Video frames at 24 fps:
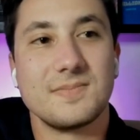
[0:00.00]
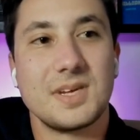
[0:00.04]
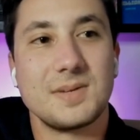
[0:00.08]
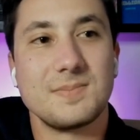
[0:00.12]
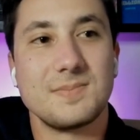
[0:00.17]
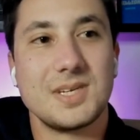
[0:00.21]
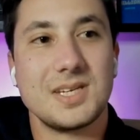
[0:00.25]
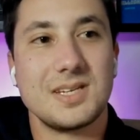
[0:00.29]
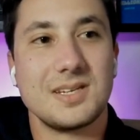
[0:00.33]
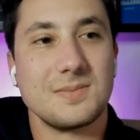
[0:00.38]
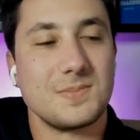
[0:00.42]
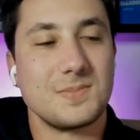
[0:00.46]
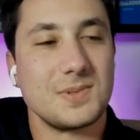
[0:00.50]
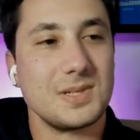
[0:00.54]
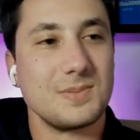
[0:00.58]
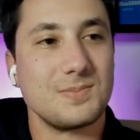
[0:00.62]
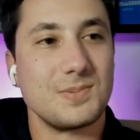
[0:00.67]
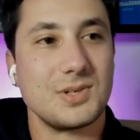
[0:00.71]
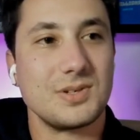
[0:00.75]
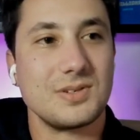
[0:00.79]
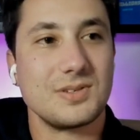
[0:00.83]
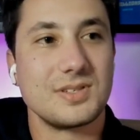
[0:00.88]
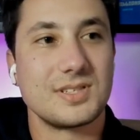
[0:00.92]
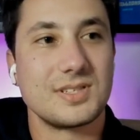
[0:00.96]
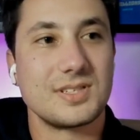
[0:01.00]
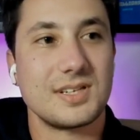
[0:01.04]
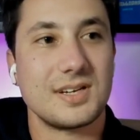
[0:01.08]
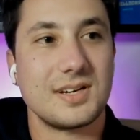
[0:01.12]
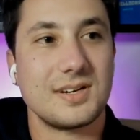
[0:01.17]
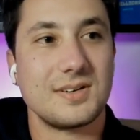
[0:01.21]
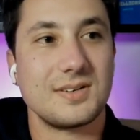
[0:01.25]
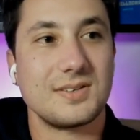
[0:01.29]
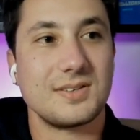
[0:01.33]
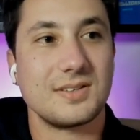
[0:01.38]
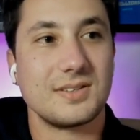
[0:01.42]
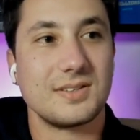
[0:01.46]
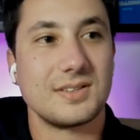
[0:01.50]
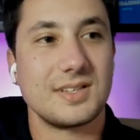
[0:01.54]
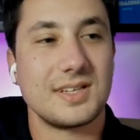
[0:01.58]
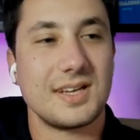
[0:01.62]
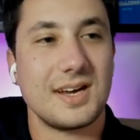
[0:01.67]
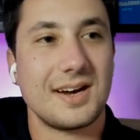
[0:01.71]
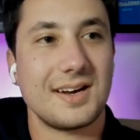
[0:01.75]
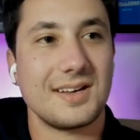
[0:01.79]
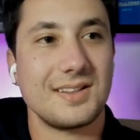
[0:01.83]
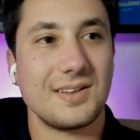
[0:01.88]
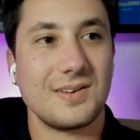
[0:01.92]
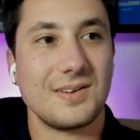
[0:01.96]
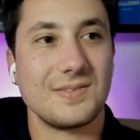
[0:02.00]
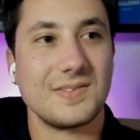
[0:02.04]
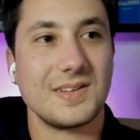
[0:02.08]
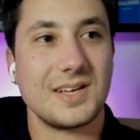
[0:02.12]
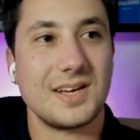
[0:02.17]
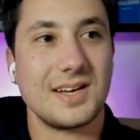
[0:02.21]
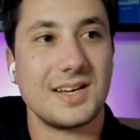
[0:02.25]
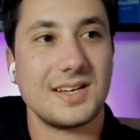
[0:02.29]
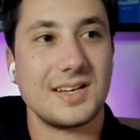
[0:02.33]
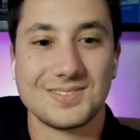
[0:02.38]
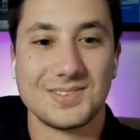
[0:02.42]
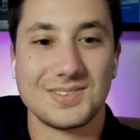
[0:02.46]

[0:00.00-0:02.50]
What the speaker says: meeting people. So yeah, I love that.